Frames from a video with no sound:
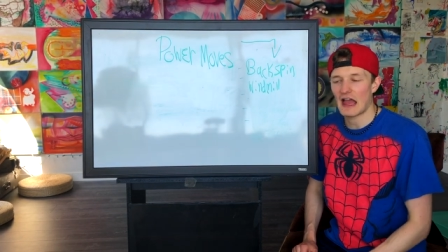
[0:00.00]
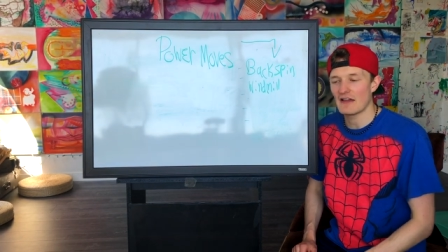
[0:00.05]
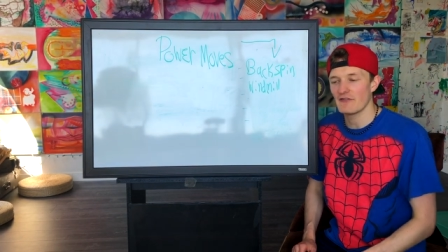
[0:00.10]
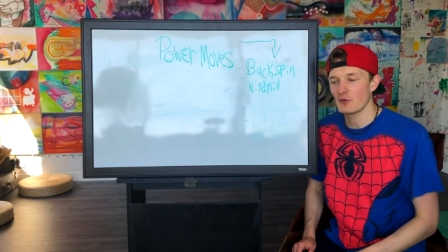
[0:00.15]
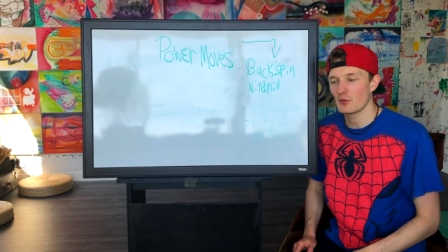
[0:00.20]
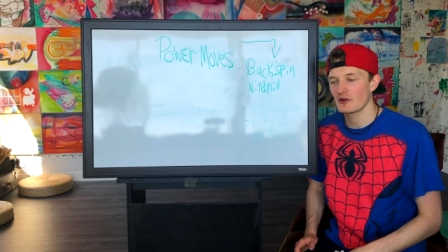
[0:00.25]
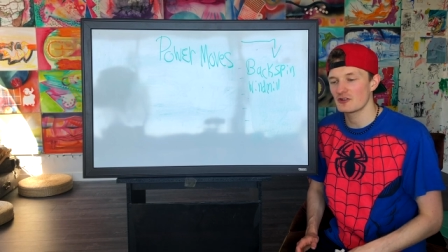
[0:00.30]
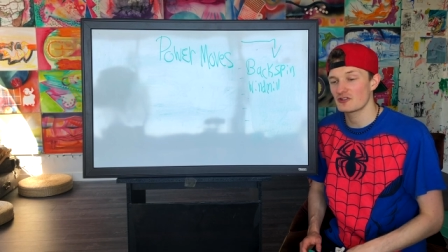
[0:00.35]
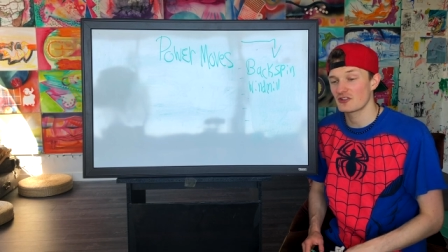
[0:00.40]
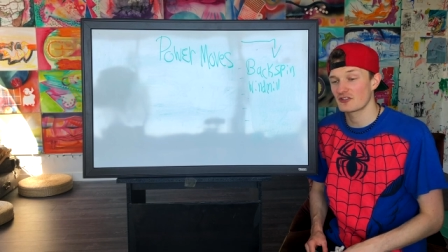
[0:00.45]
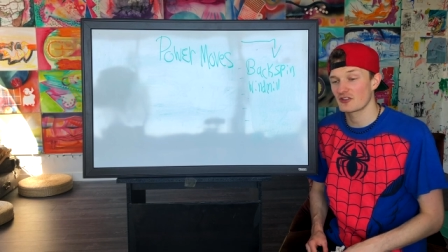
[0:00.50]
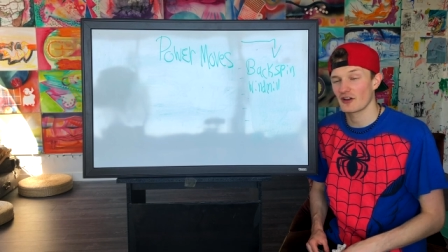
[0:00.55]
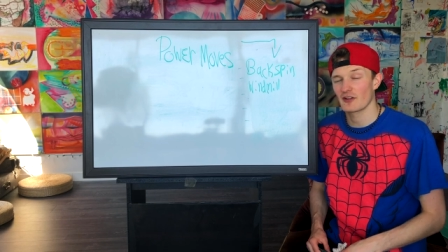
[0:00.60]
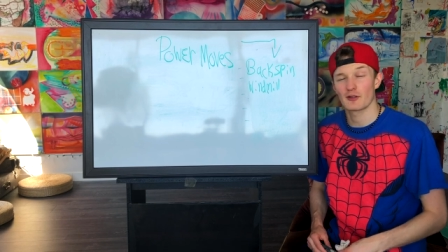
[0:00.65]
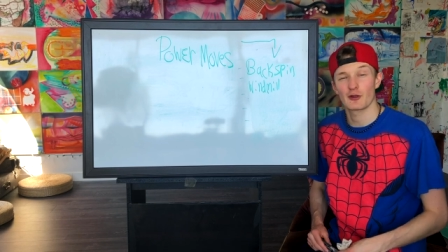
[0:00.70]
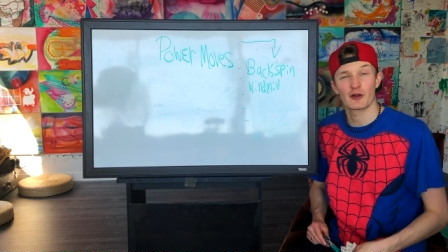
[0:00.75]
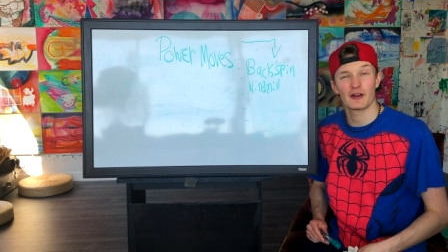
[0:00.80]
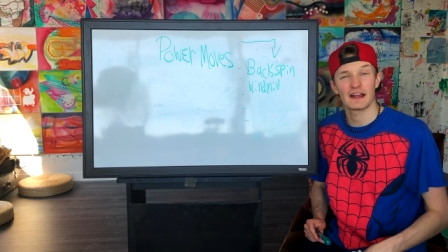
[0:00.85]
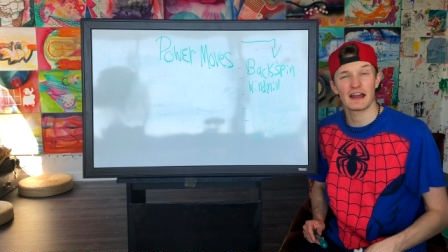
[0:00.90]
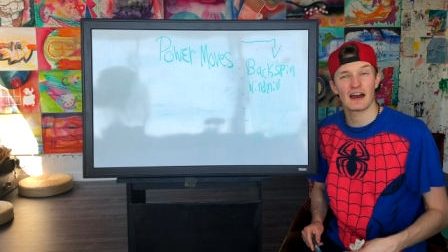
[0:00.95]
everyone should
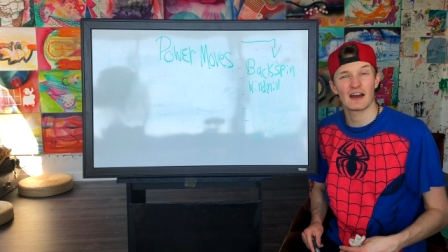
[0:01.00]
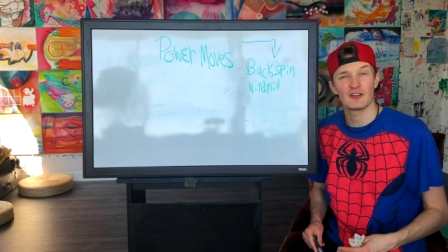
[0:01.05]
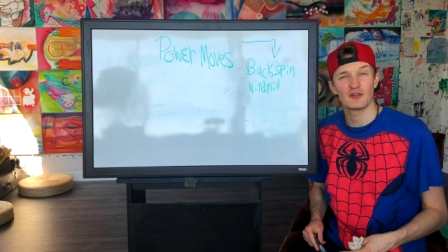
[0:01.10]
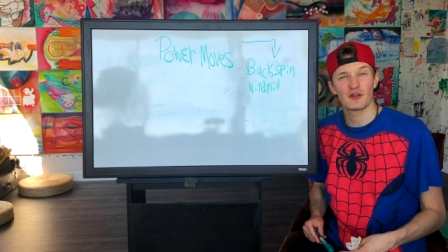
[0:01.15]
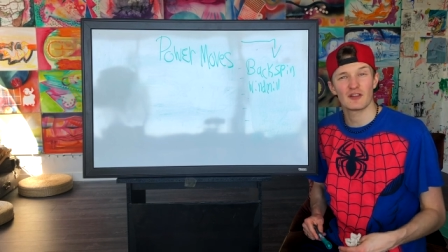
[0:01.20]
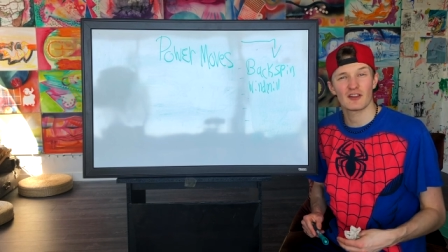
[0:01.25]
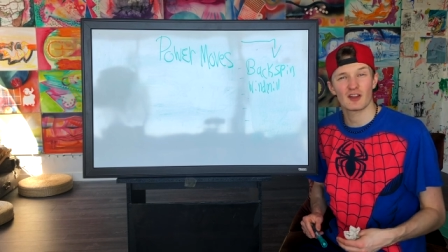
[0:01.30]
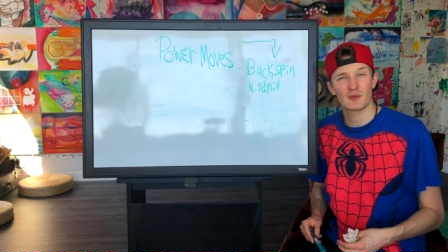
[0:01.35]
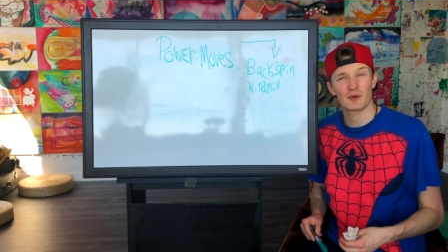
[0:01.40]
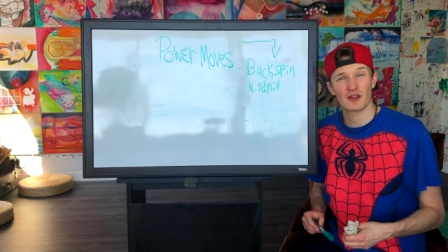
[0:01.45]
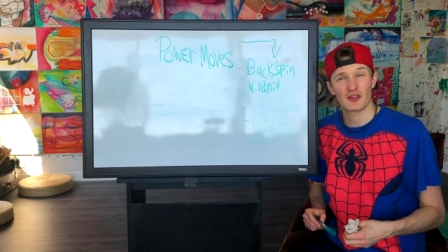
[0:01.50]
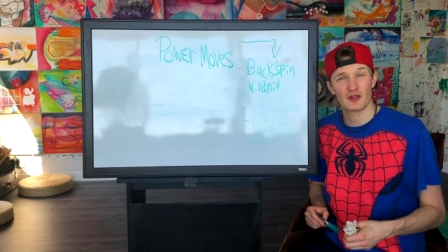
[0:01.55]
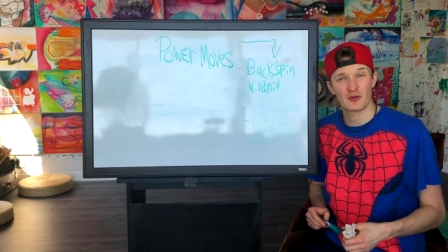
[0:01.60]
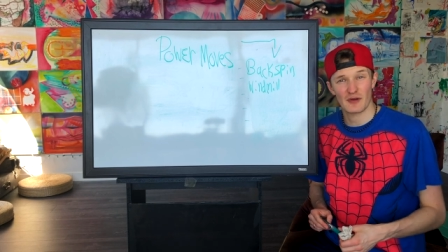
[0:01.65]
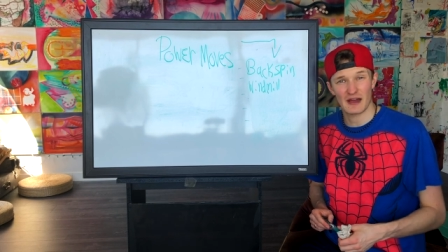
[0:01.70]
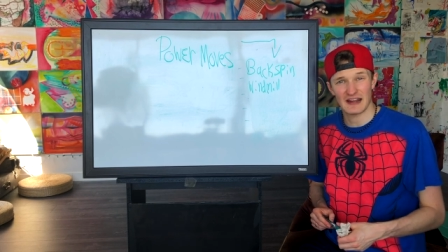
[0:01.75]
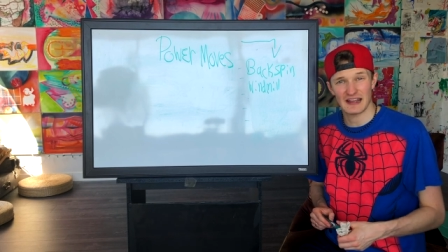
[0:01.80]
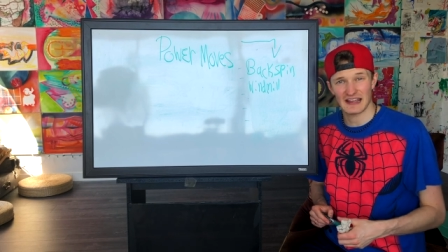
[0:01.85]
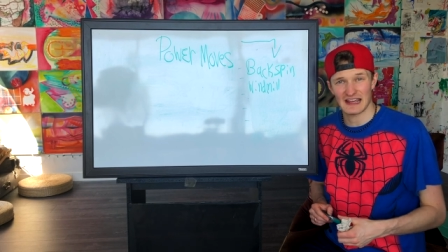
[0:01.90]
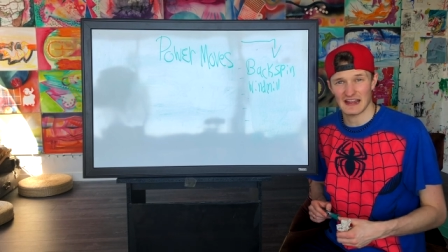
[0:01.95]
start learning how to do a little bit of
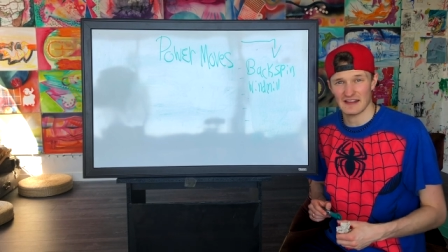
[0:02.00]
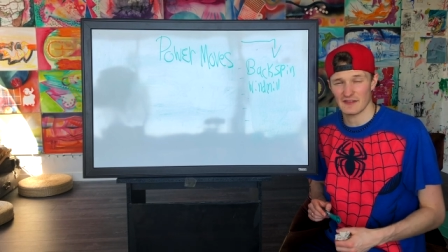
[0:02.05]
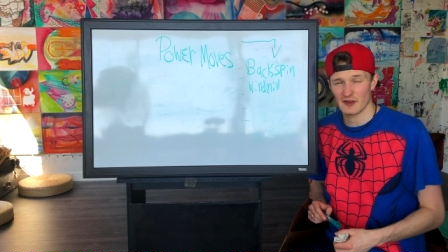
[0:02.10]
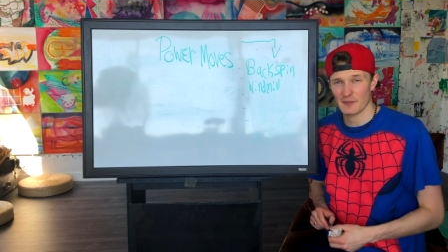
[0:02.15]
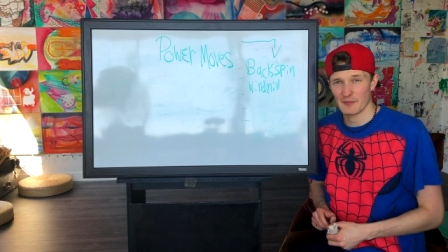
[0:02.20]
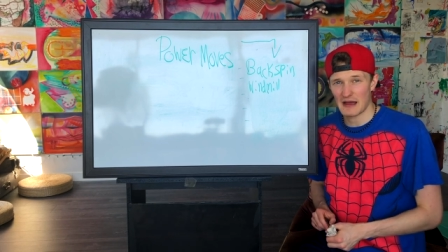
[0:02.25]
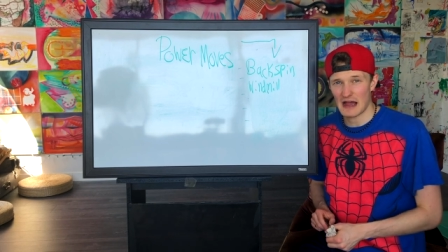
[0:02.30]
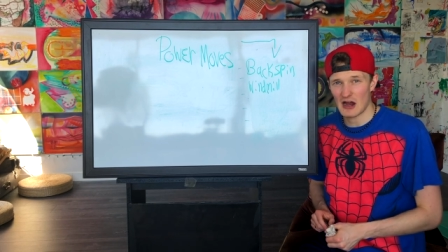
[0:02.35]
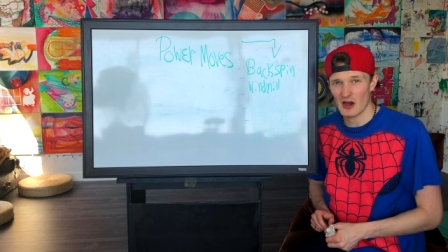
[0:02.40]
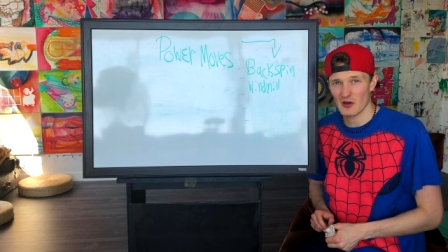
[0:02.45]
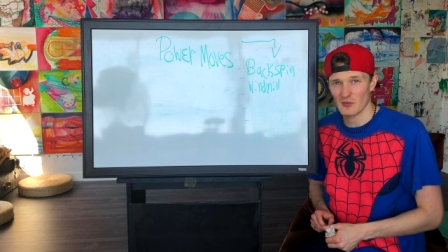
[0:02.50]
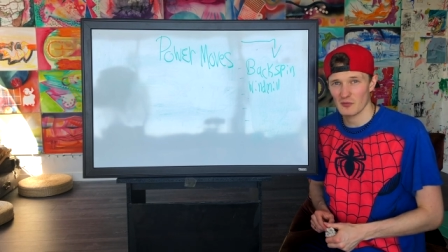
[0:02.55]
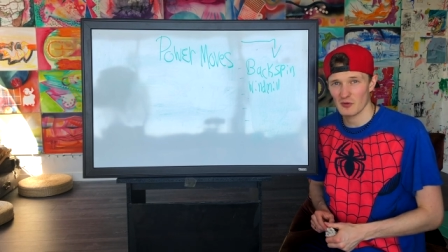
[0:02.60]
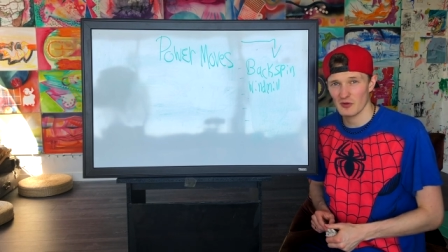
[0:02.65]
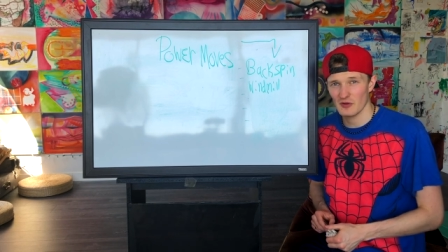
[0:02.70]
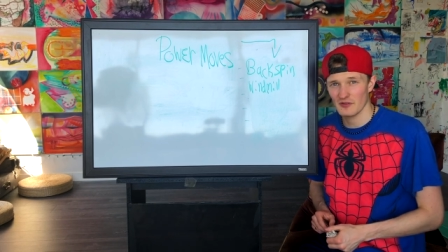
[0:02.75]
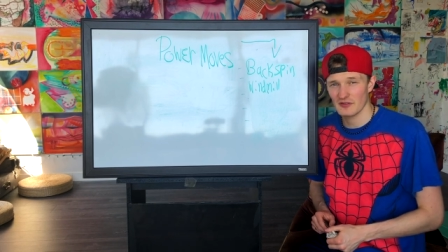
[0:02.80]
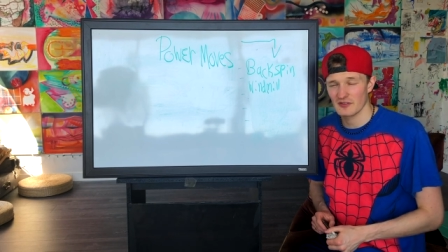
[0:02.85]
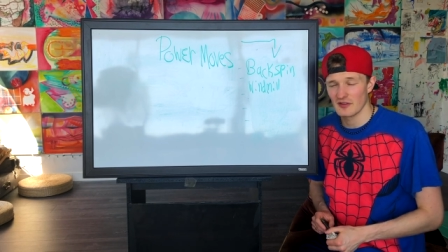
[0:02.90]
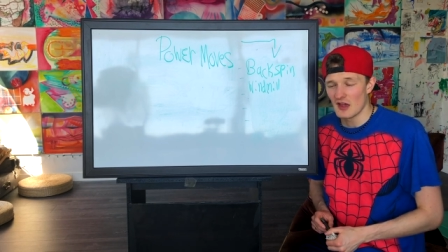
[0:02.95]
threading in their power
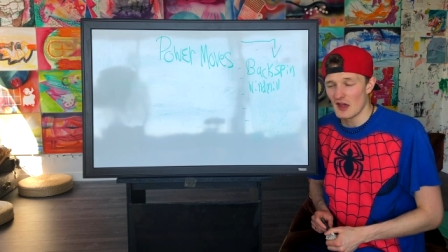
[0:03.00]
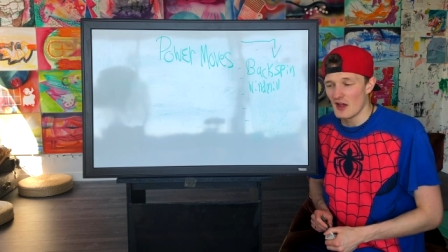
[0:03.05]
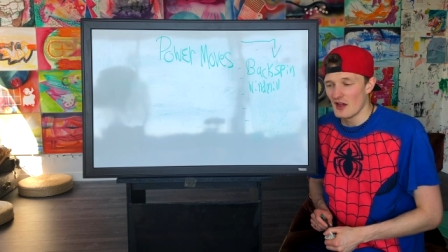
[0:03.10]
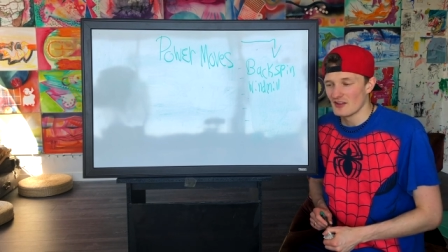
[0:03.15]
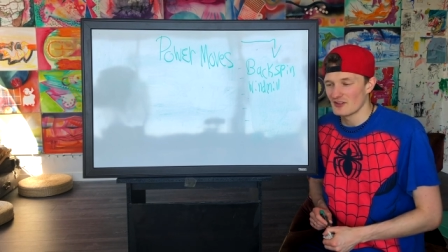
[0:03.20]
moves.